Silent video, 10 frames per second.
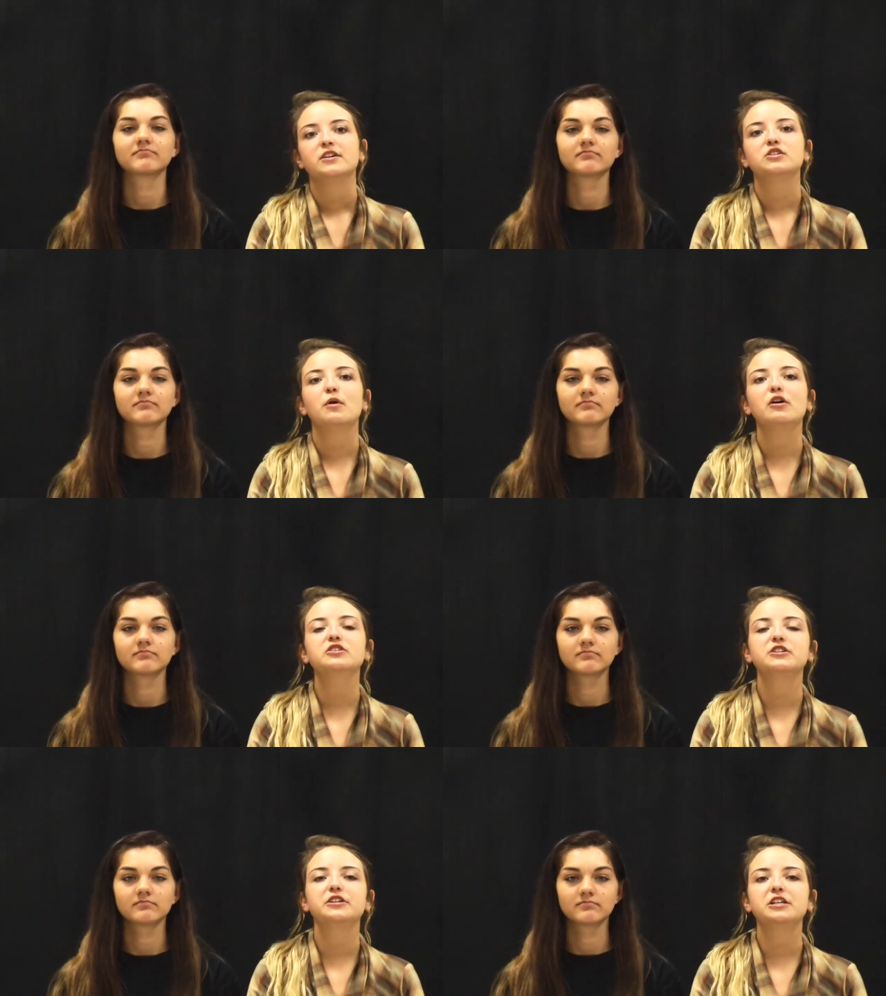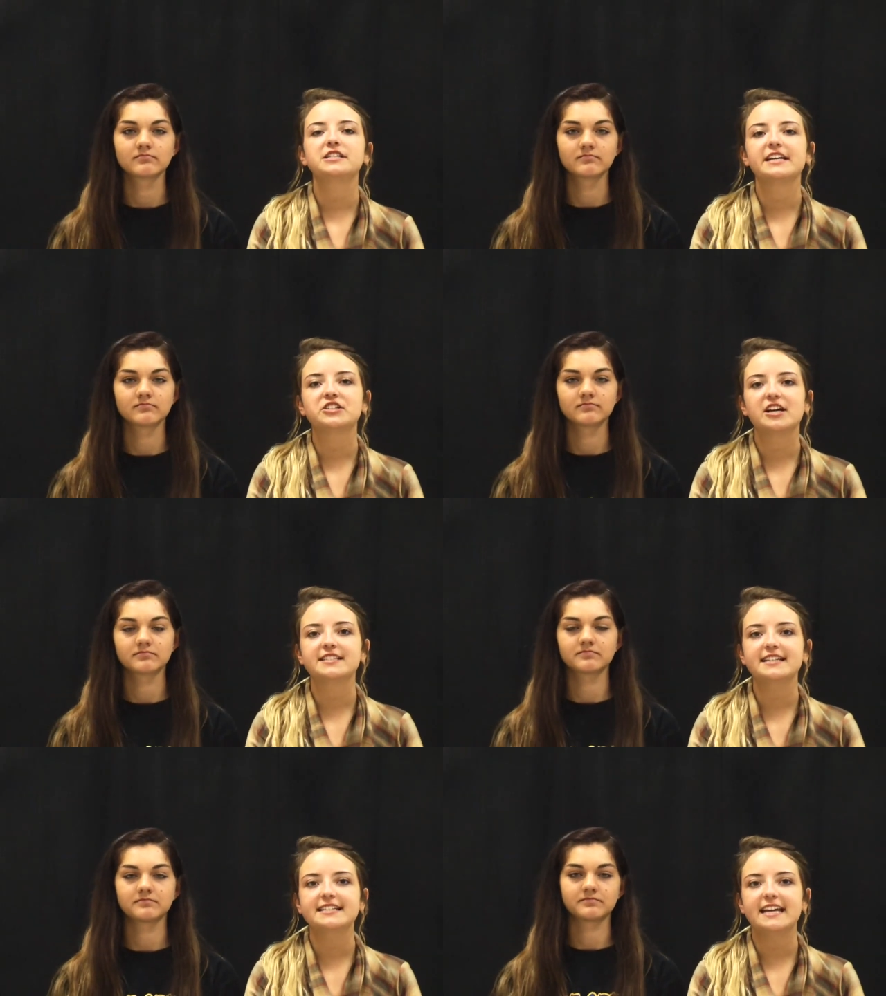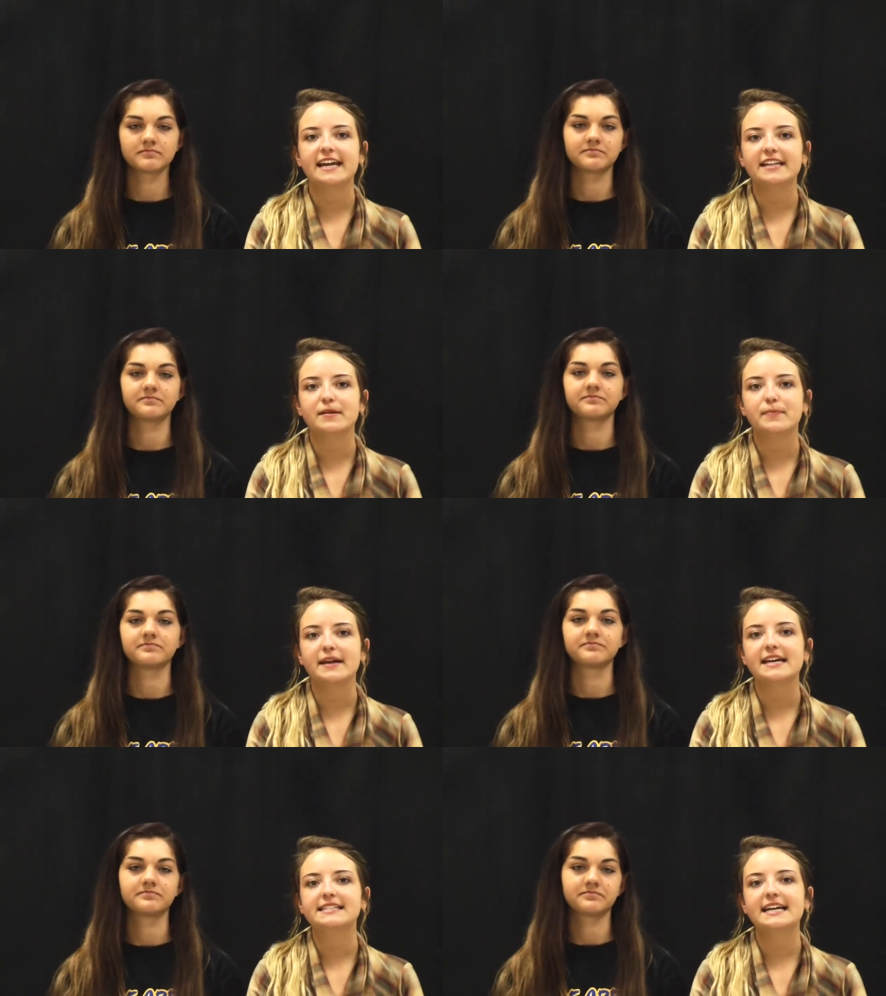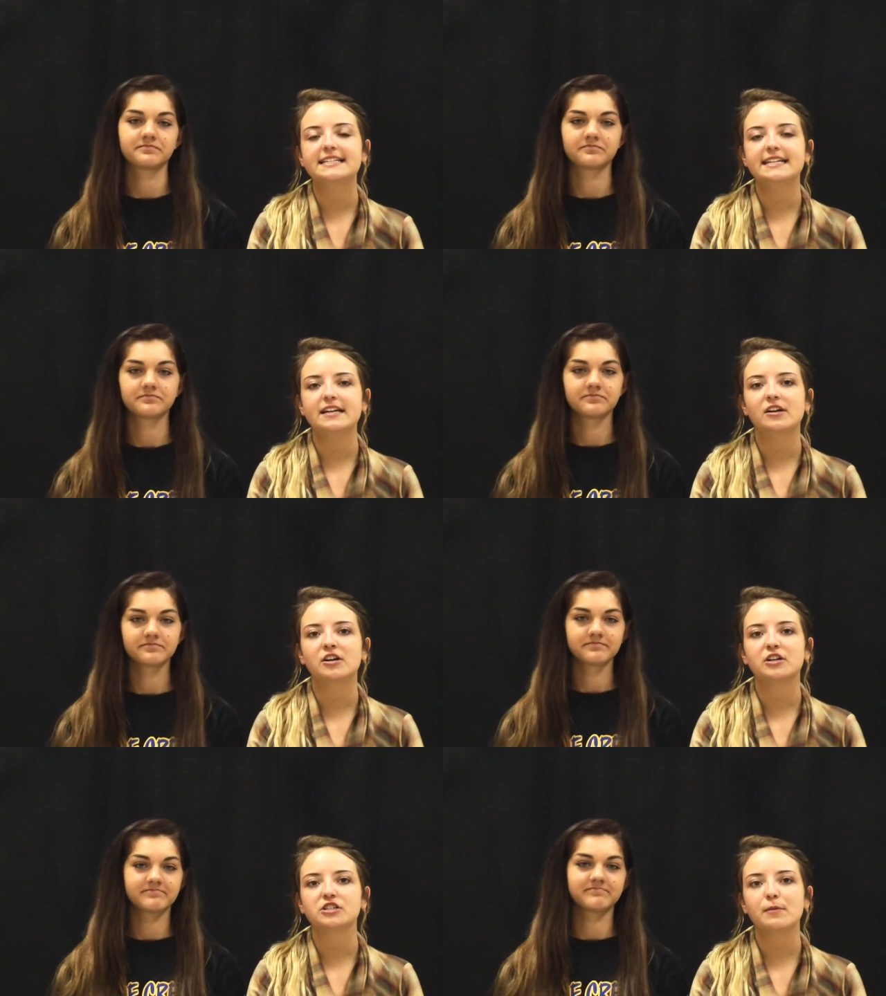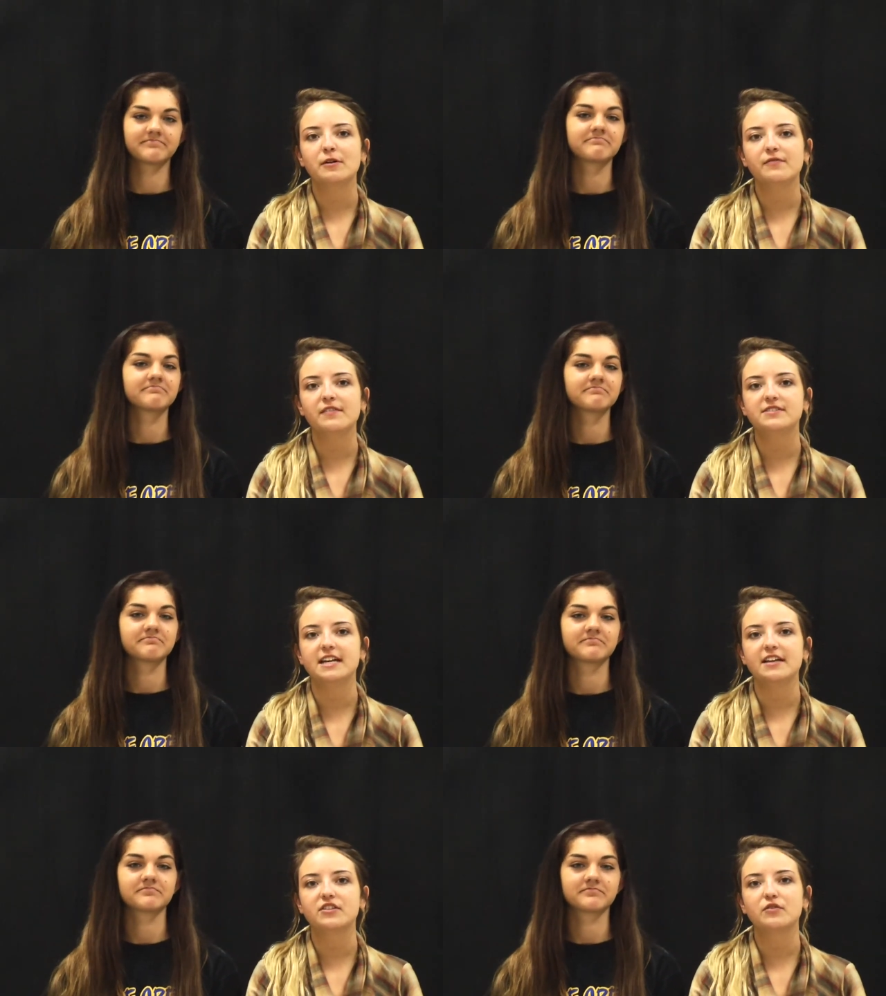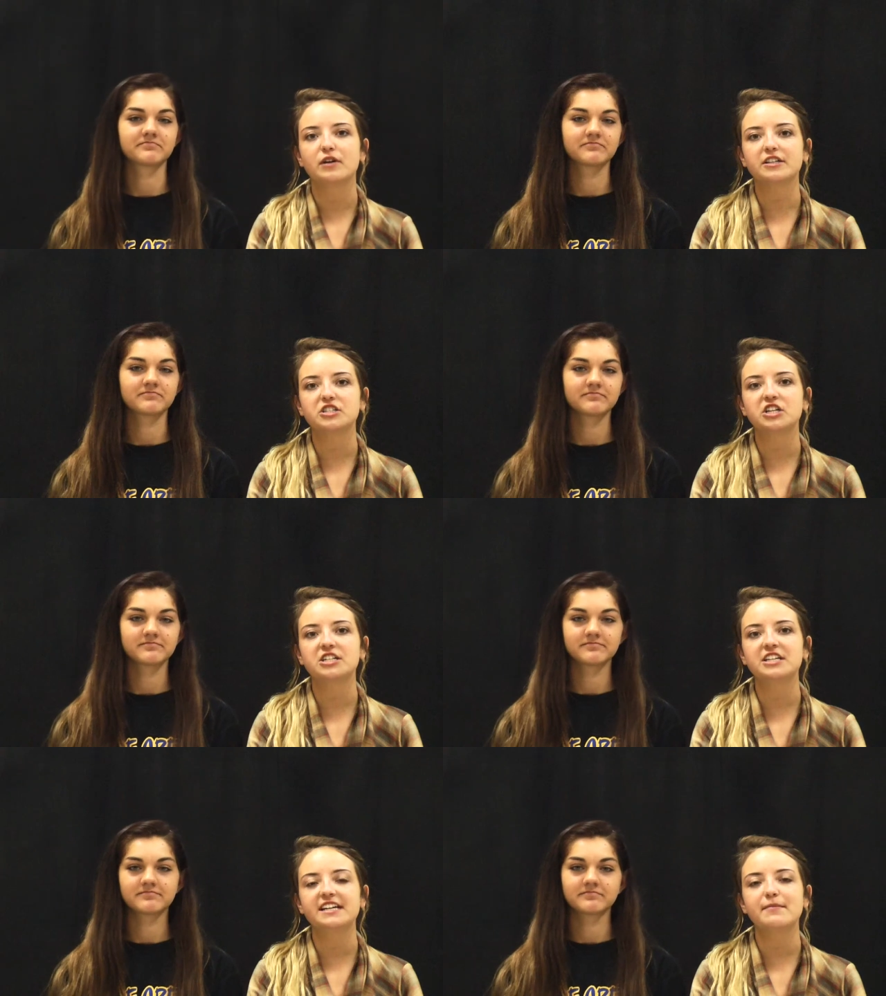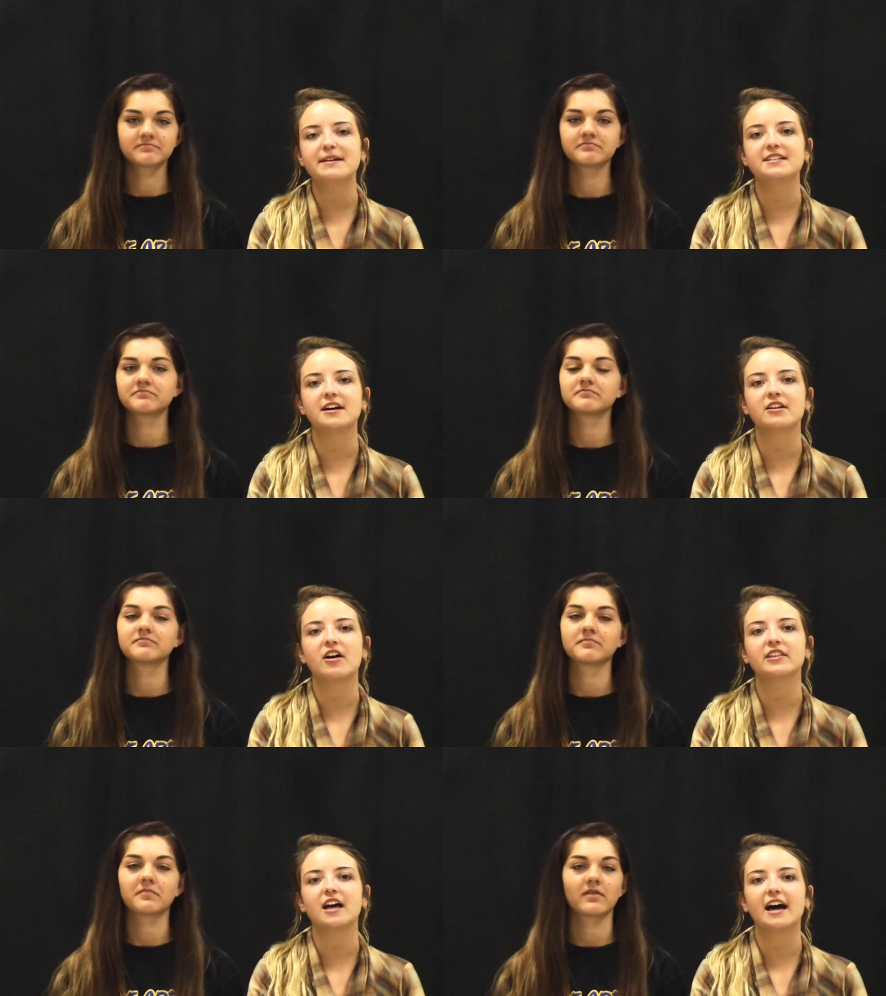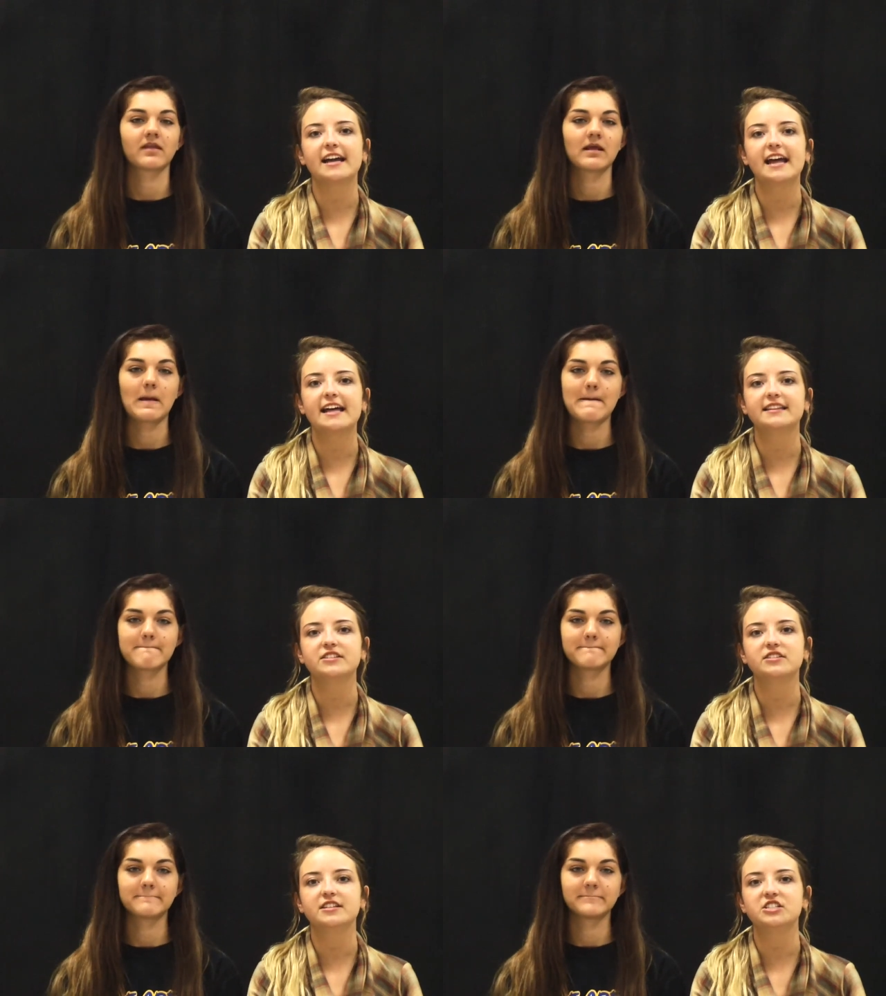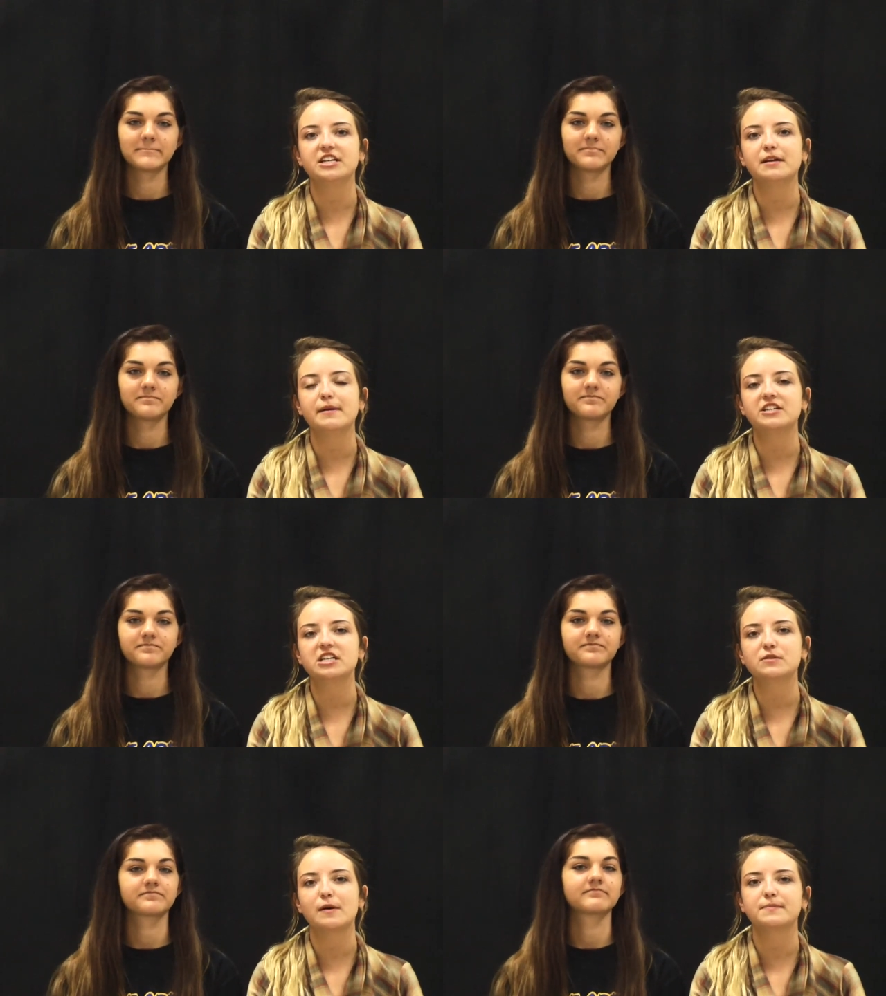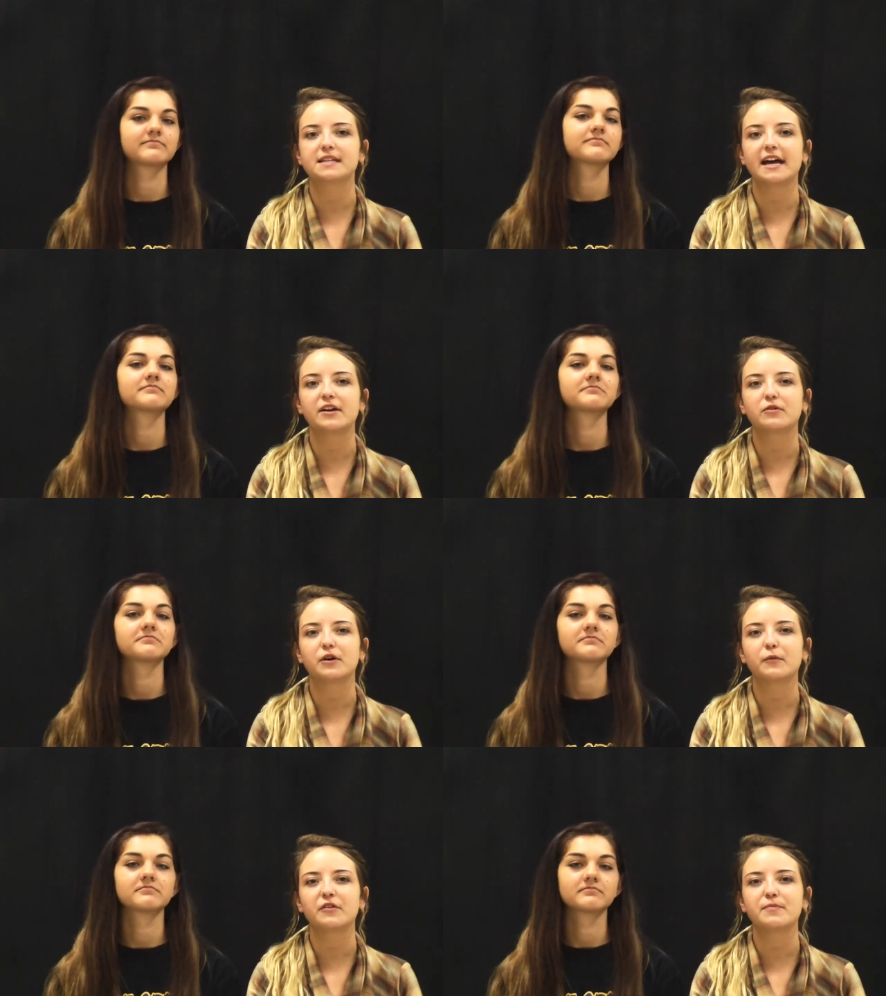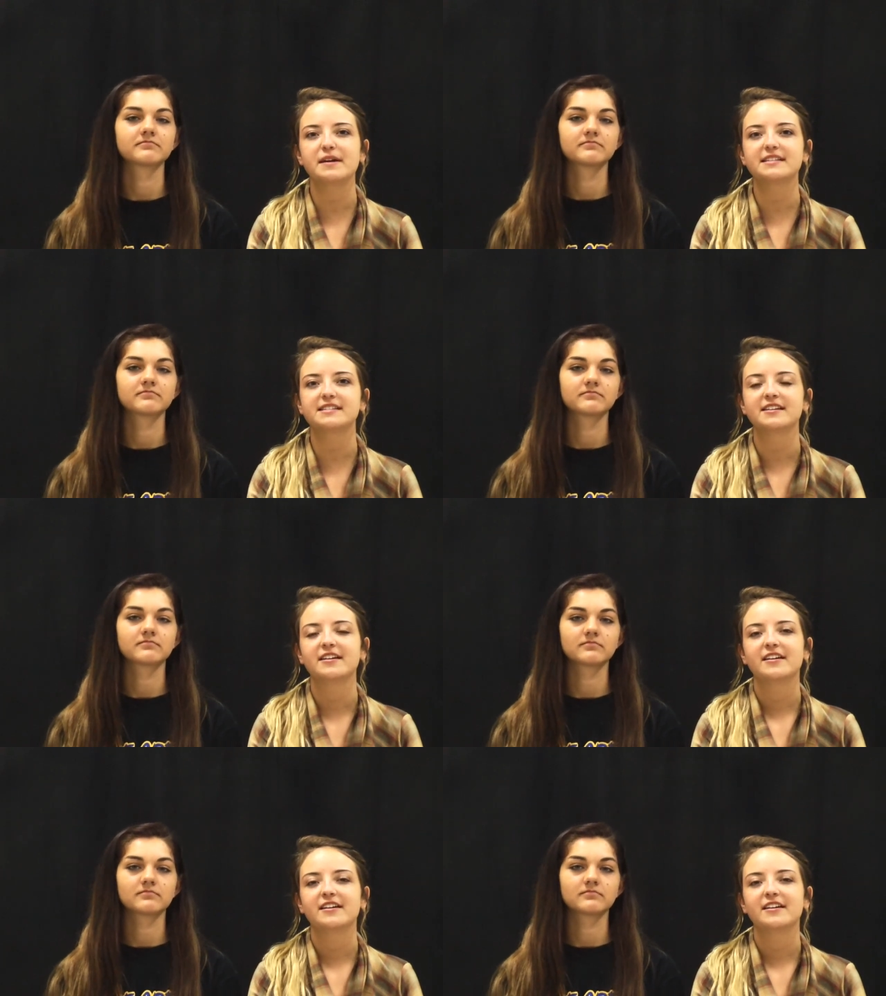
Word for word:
Speaker 1: To all juniors interested in taking the PSAT on October 15th, registration can be done online at the GMHS website or with Miss